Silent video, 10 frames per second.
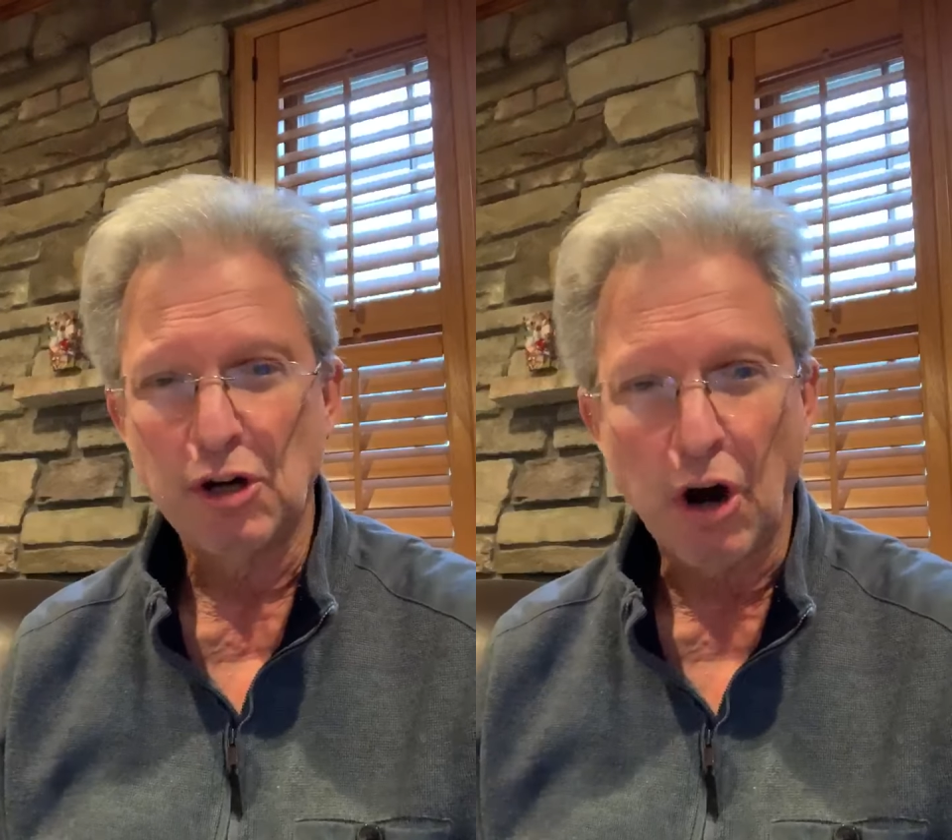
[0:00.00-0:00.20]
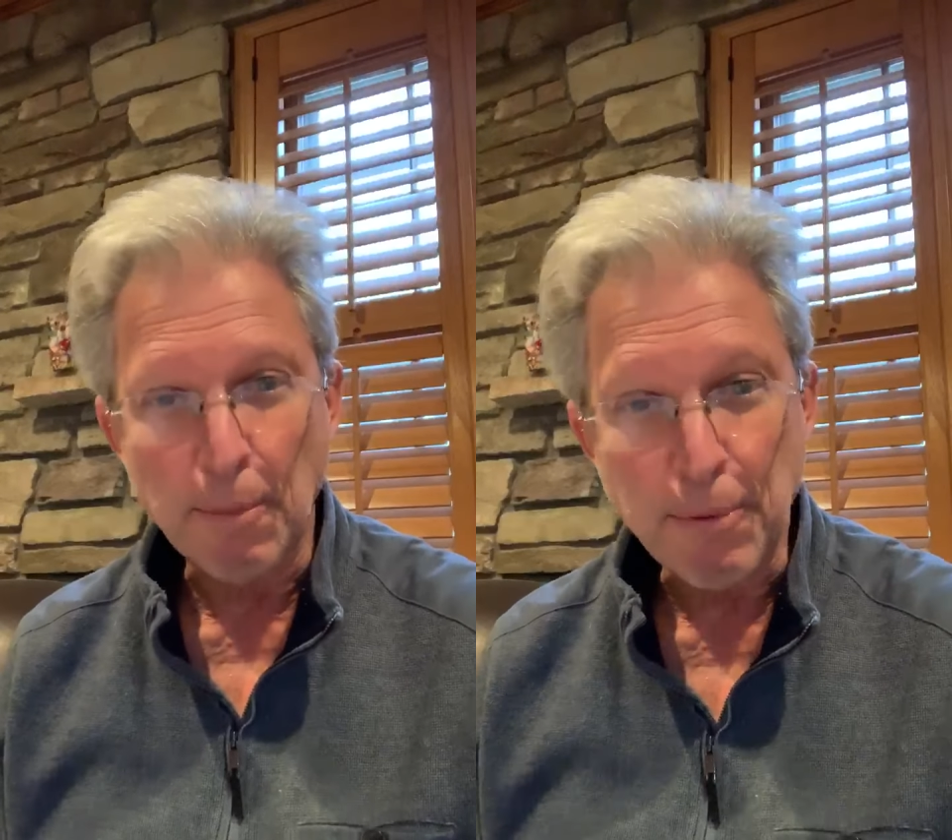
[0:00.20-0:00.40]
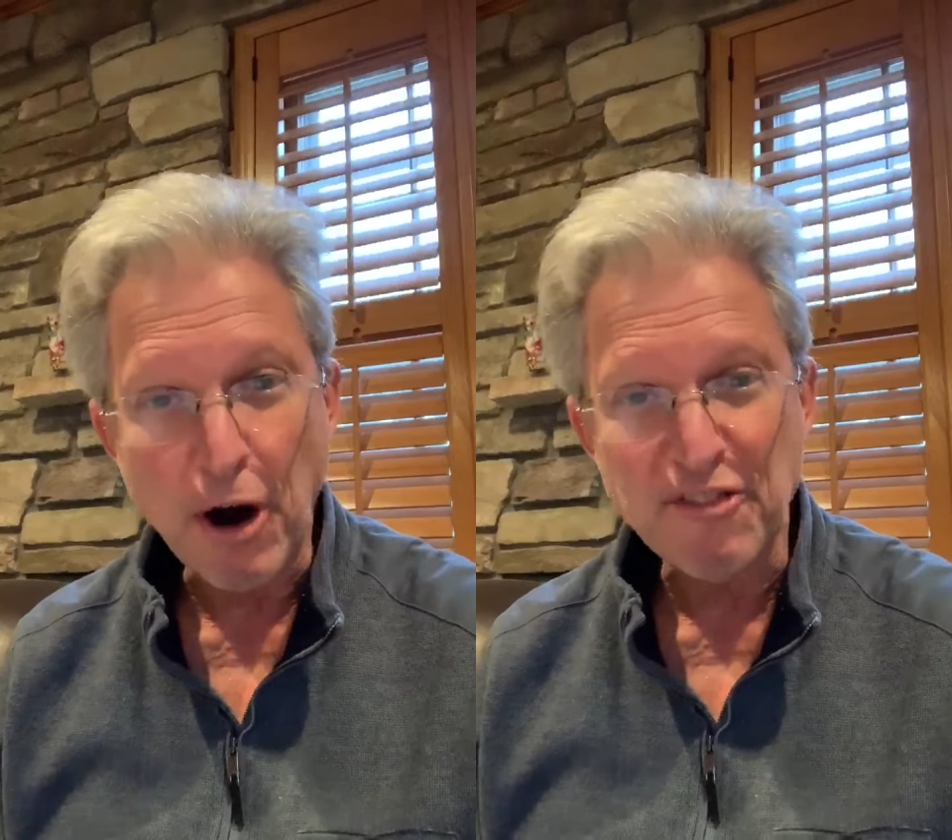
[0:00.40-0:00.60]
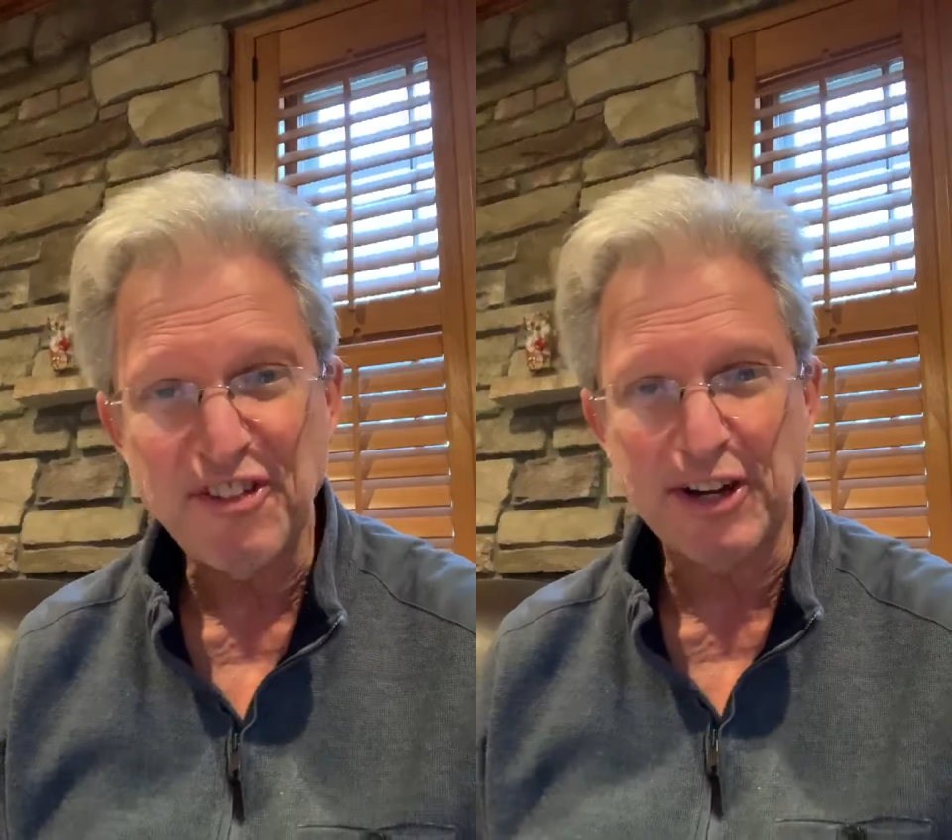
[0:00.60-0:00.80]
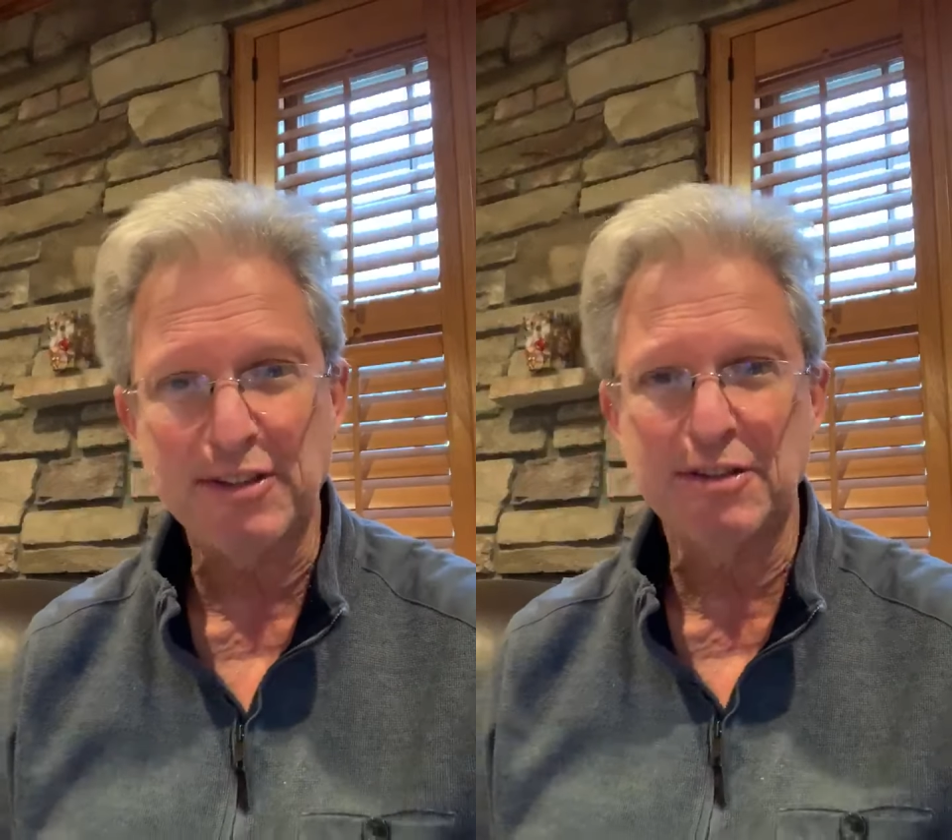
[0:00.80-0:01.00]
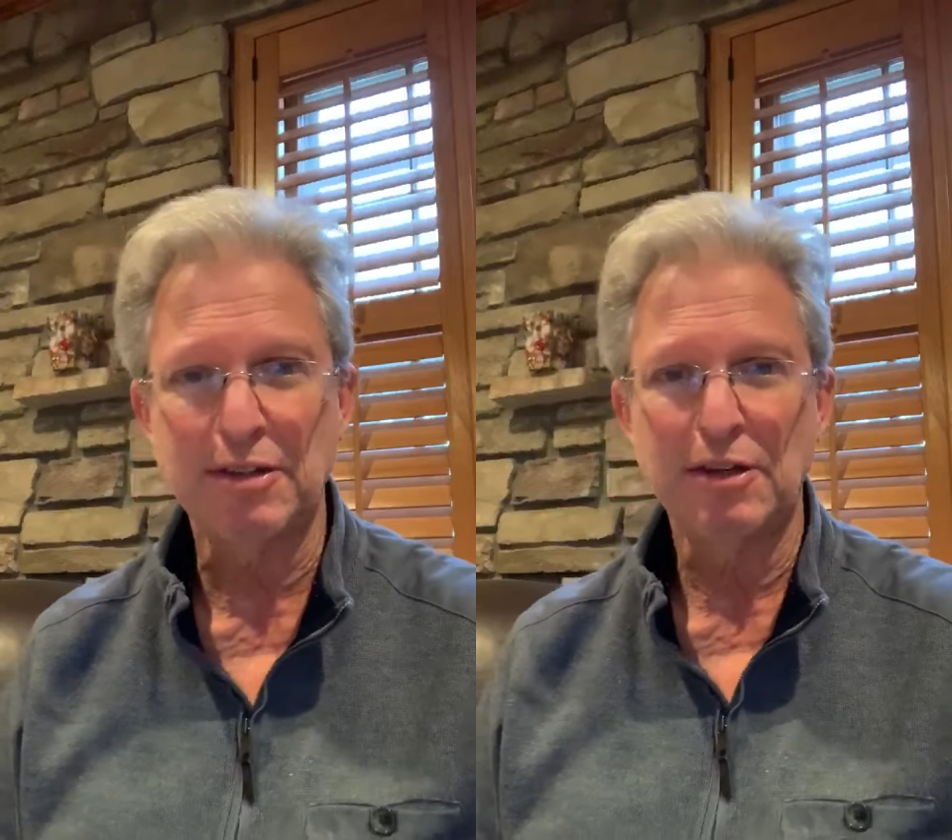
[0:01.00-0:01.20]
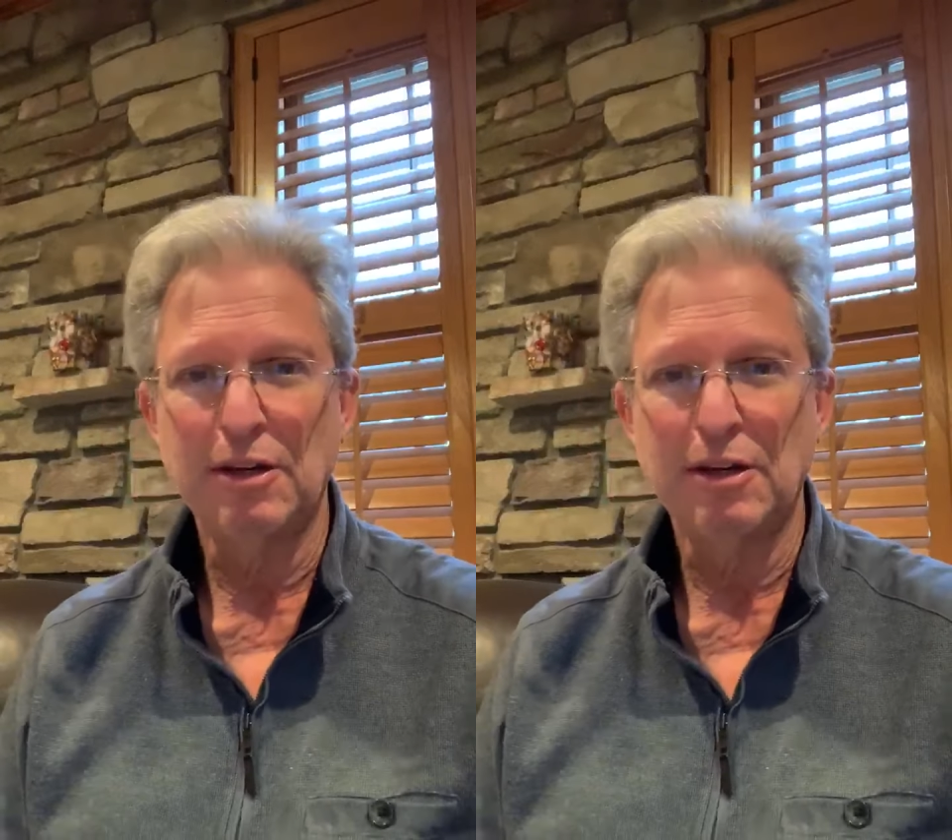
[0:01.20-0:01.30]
are perfect.